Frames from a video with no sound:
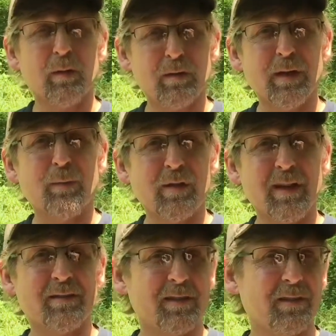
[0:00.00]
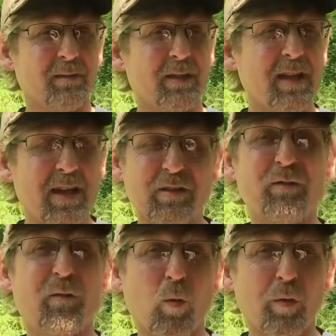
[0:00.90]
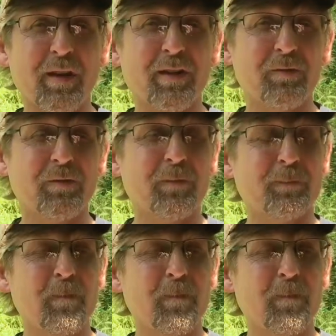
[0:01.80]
clear plastic case for this.